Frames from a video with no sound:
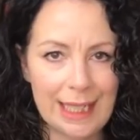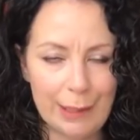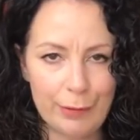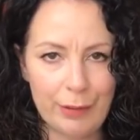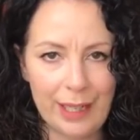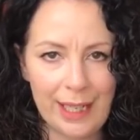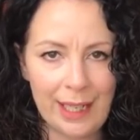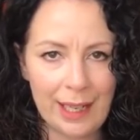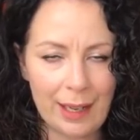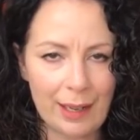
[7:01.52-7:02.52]

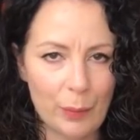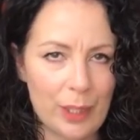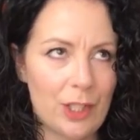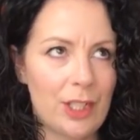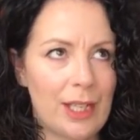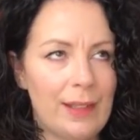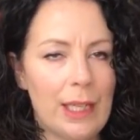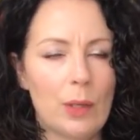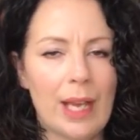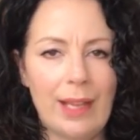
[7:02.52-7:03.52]
delivery, which in
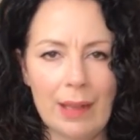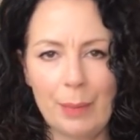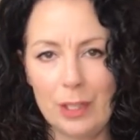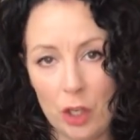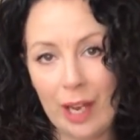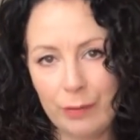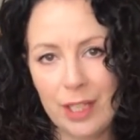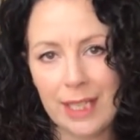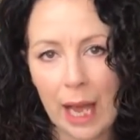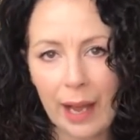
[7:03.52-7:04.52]
the UK that means you have to
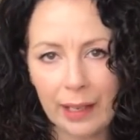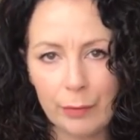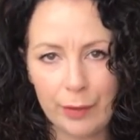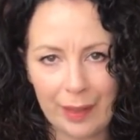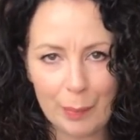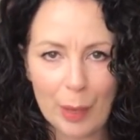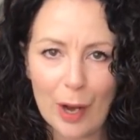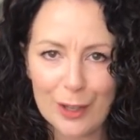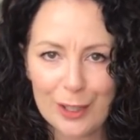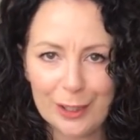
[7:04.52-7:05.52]
sign for that
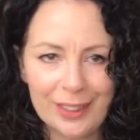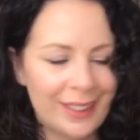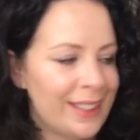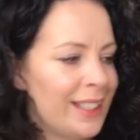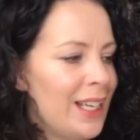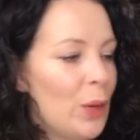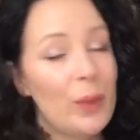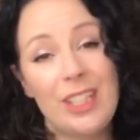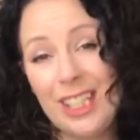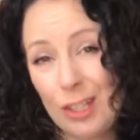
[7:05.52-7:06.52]
parcel,
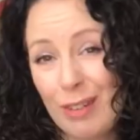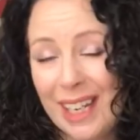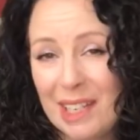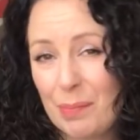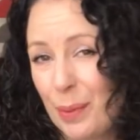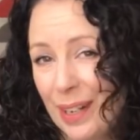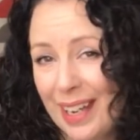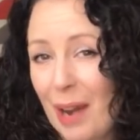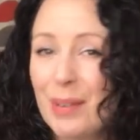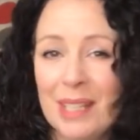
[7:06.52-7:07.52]
which is great, but
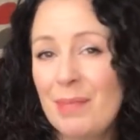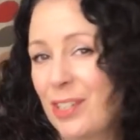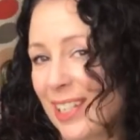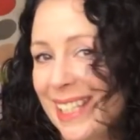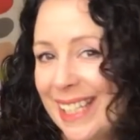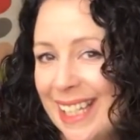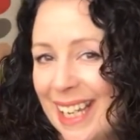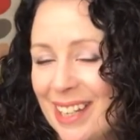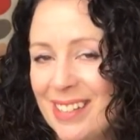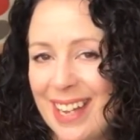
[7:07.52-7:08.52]
I was in my dressing
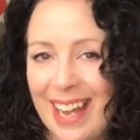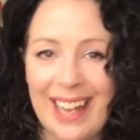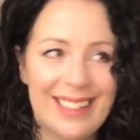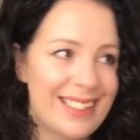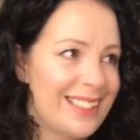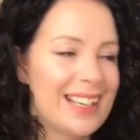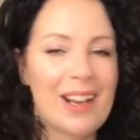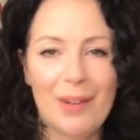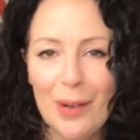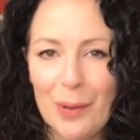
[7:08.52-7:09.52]
gown, and you
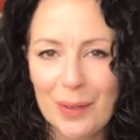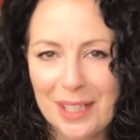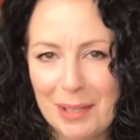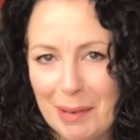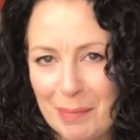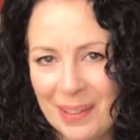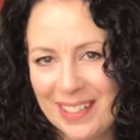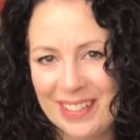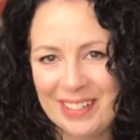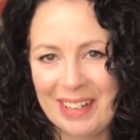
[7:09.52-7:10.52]
know, who wants to open the
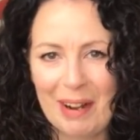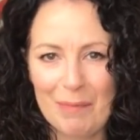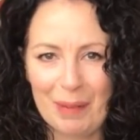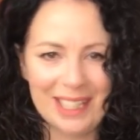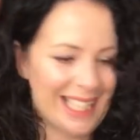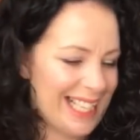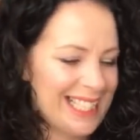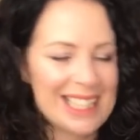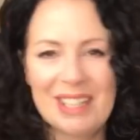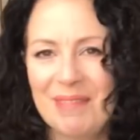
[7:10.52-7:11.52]
door at
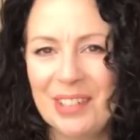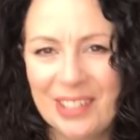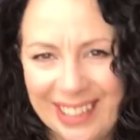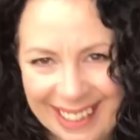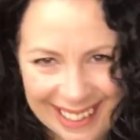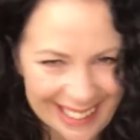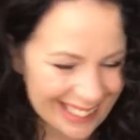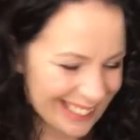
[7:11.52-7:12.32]
8:30 in the morning?